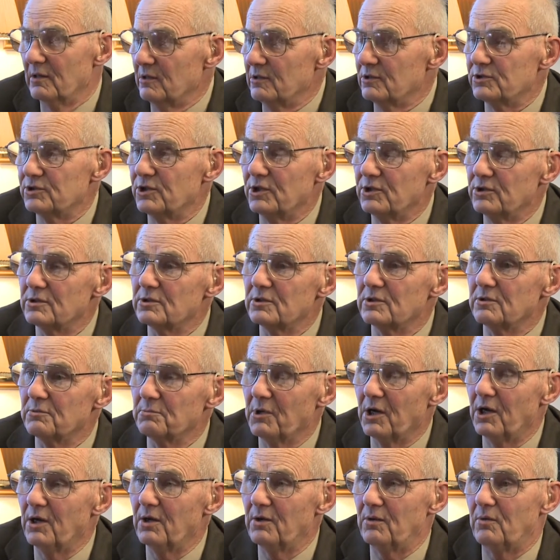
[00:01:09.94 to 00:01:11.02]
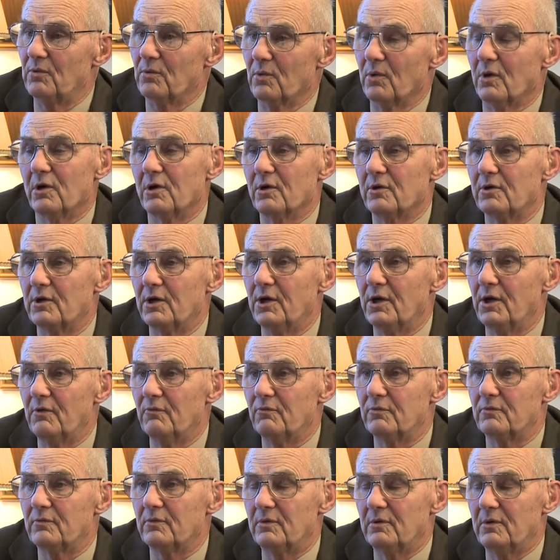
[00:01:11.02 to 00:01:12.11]
decision to make
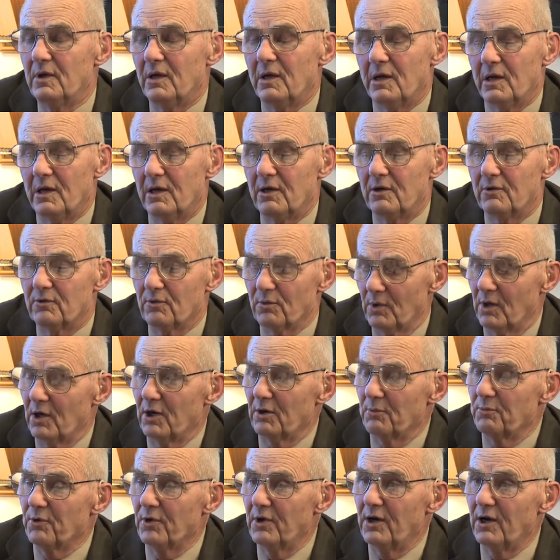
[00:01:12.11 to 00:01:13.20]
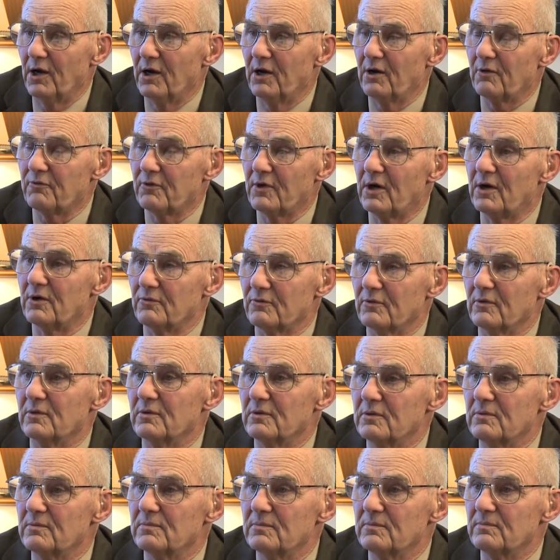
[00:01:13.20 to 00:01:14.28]
relative to Roundup Ready alfalfa.
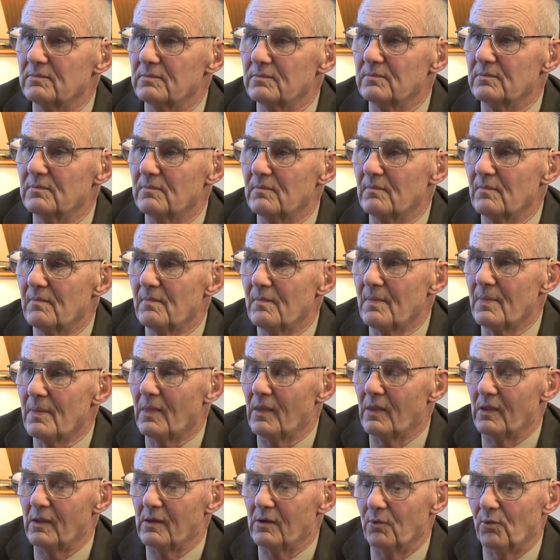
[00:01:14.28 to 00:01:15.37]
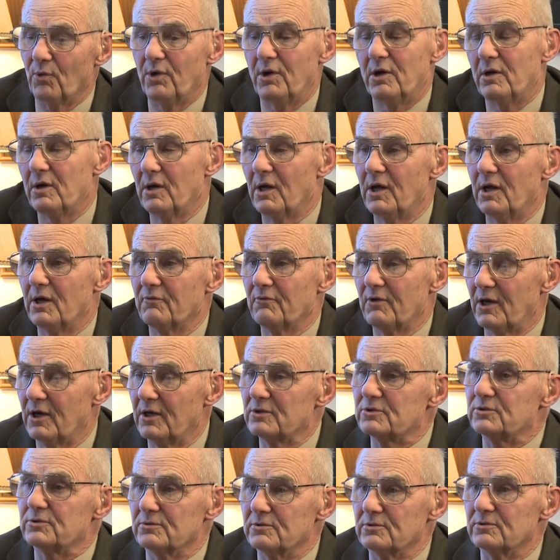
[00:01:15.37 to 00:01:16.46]
Mm-hmm. We didn't have
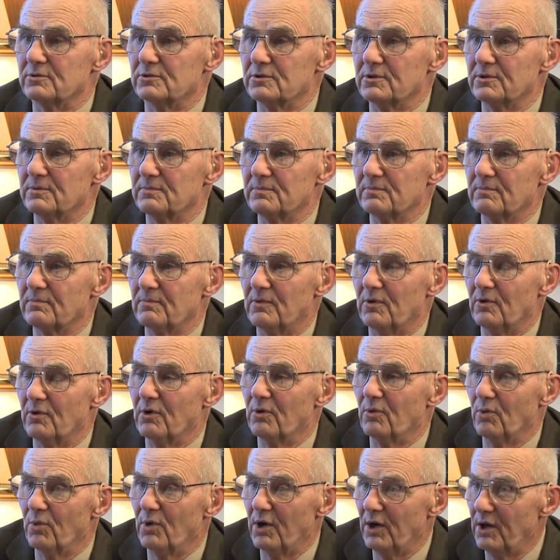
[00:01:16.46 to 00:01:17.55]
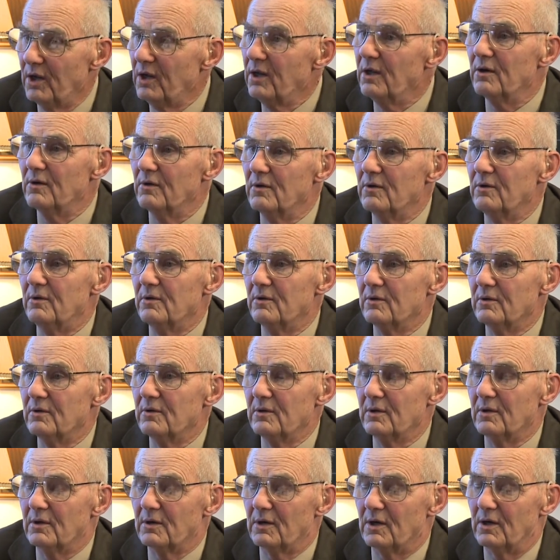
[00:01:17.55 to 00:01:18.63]
answers that we needed
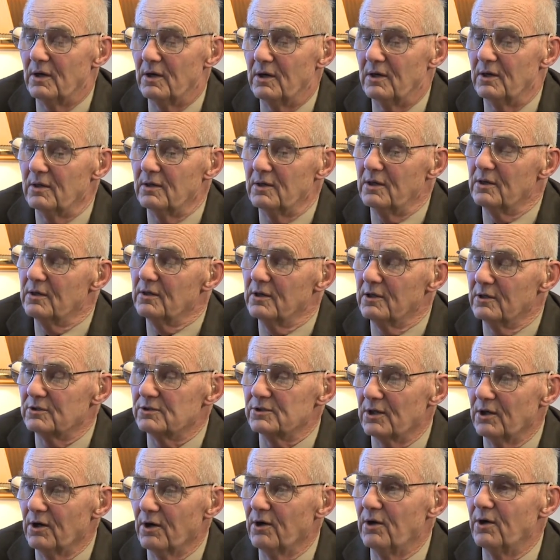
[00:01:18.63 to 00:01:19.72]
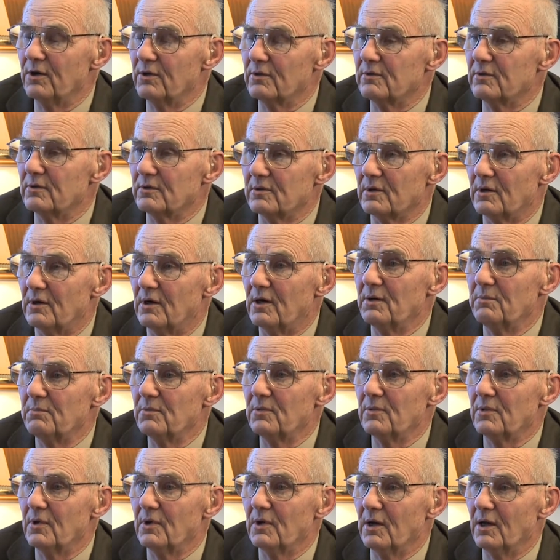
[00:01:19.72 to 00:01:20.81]
uh, in this area at the
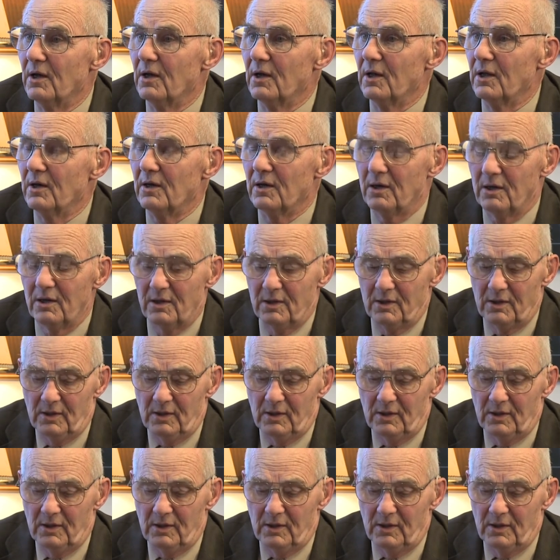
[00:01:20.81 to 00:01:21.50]
time, and